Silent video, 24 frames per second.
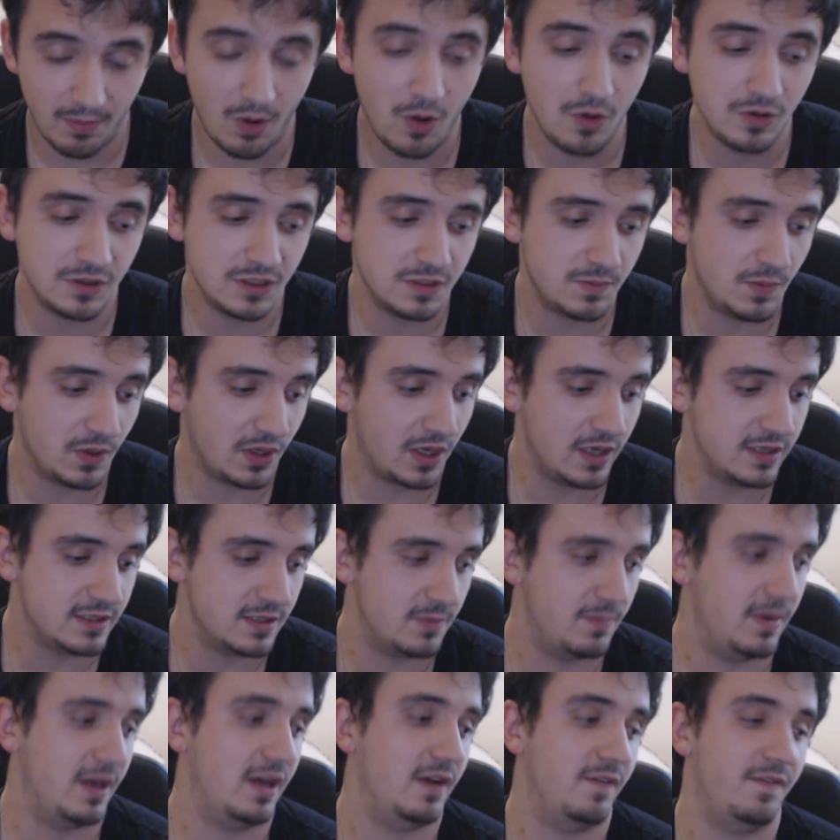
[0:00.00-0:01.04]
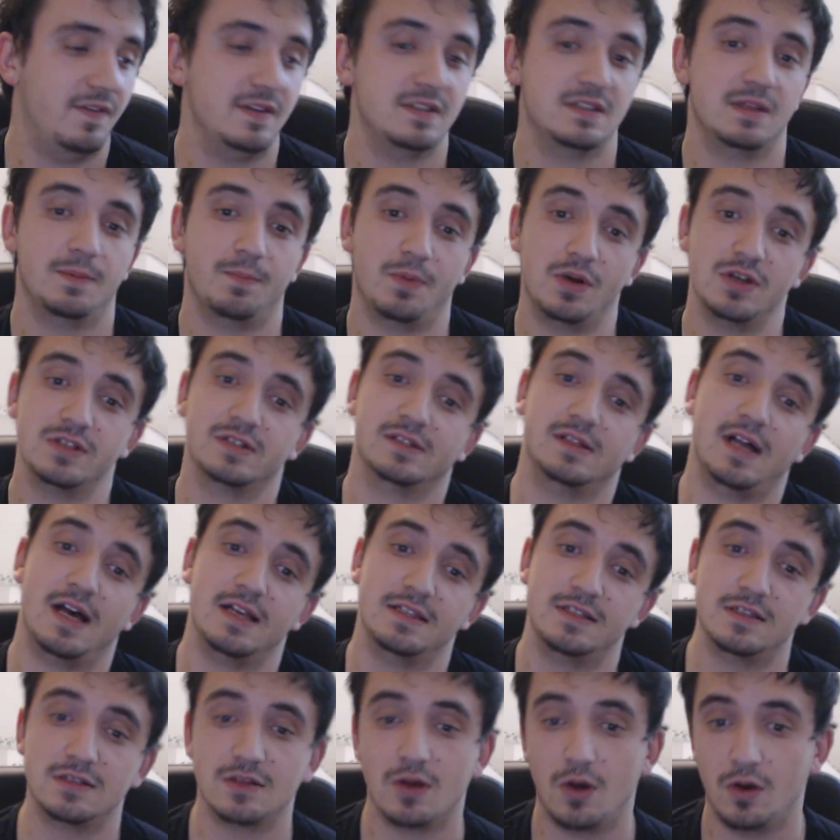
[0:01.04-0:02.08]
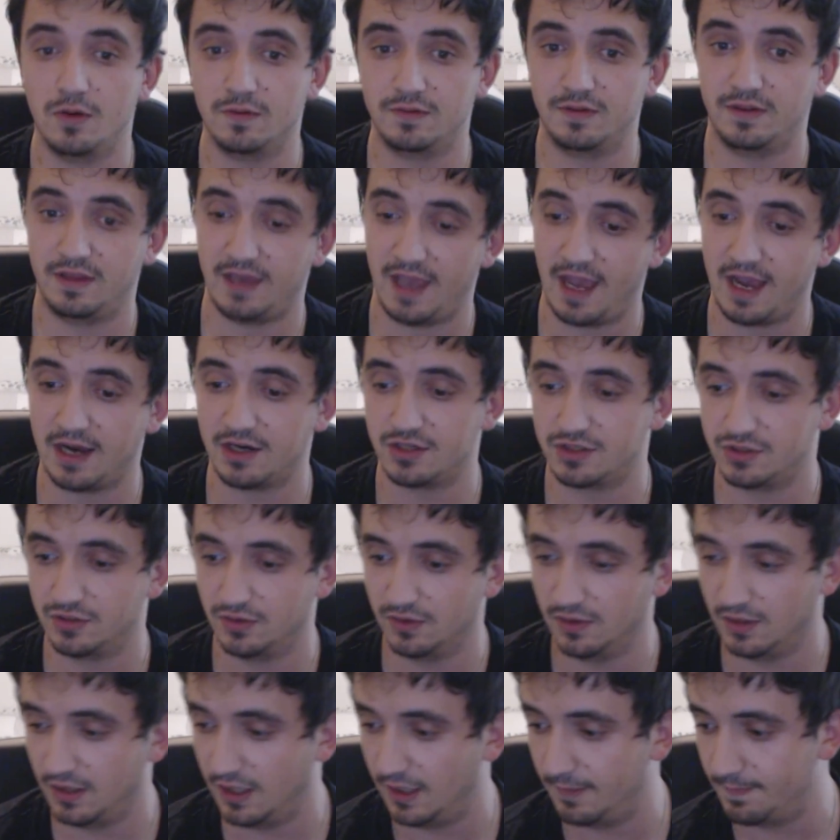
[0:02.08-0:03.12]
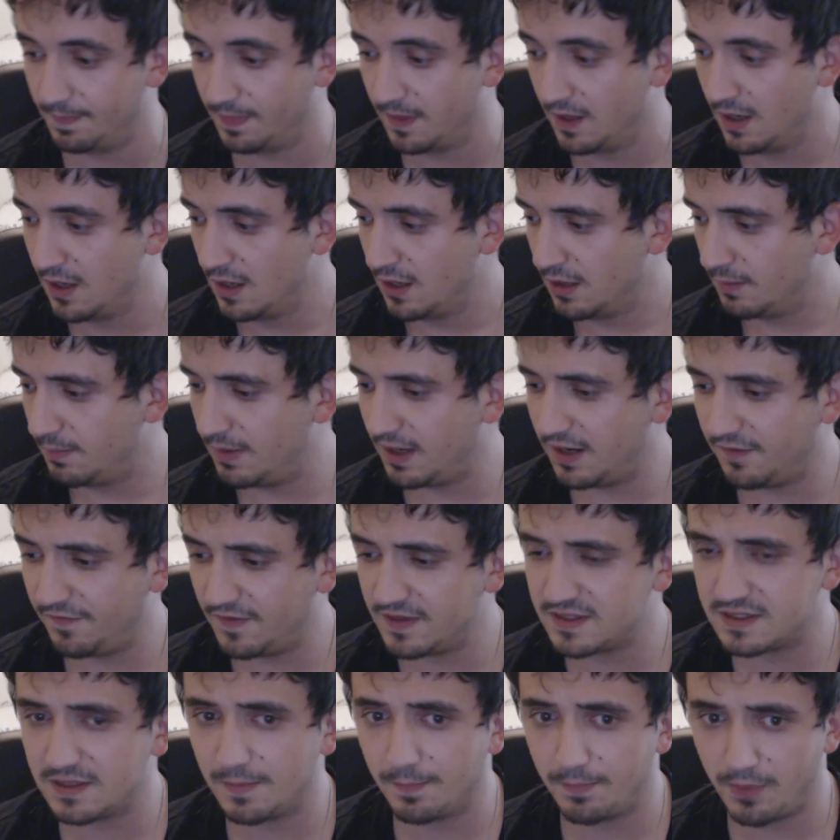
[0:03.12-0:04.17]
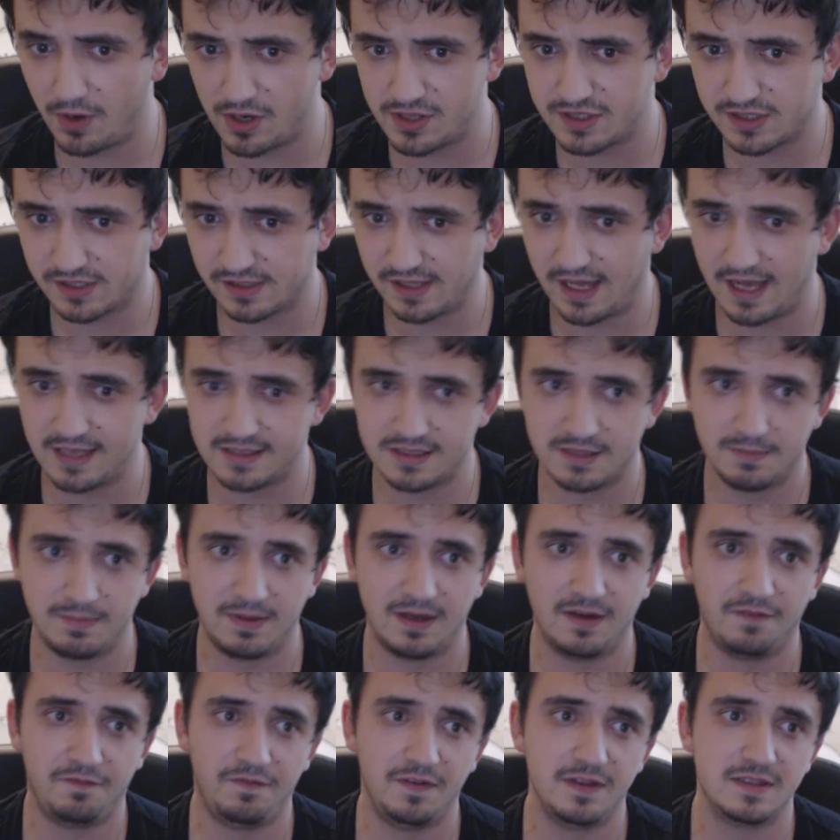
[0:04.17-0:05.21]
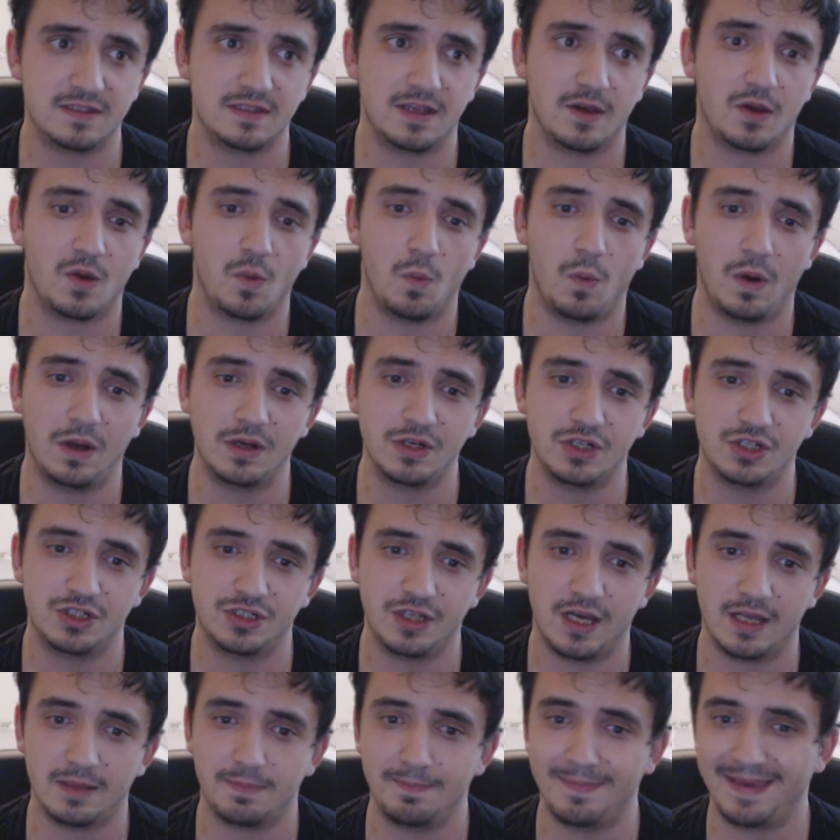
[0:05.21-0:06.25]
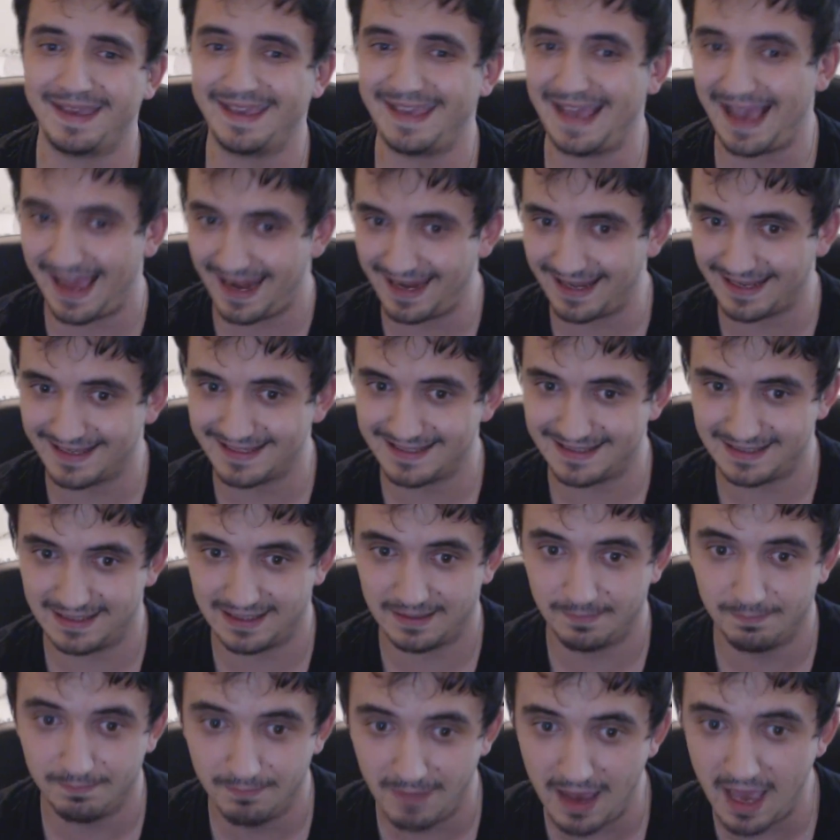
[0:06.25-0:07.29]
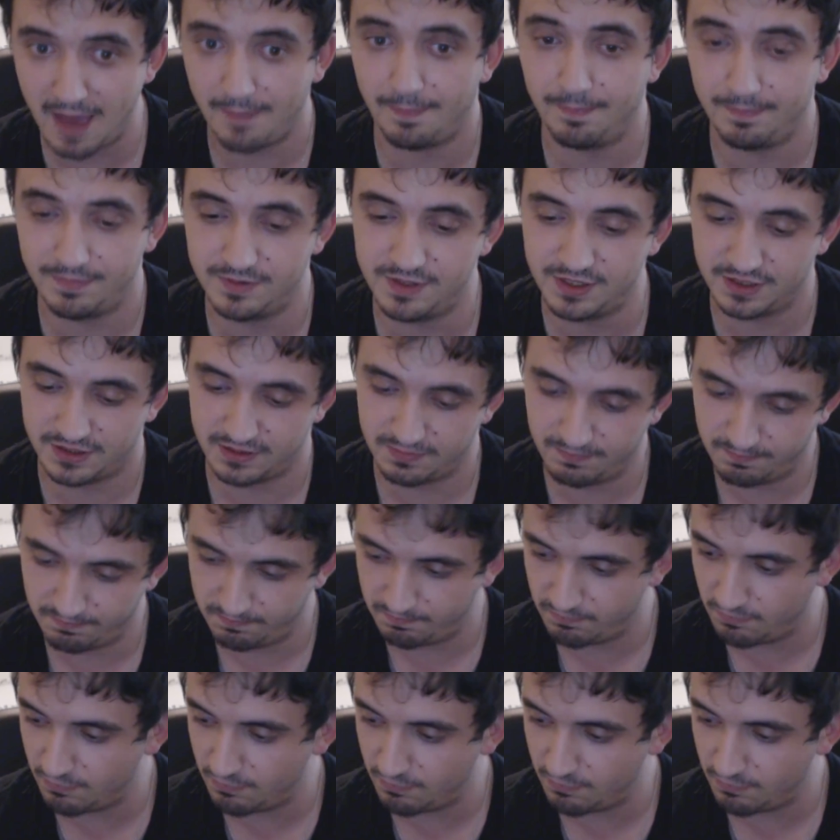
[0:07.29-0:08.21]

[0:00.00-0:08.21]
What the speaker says: the most is because it benefits the burst classes over the actual benefits the burst class. It benefits like one-shot mechanics, like map just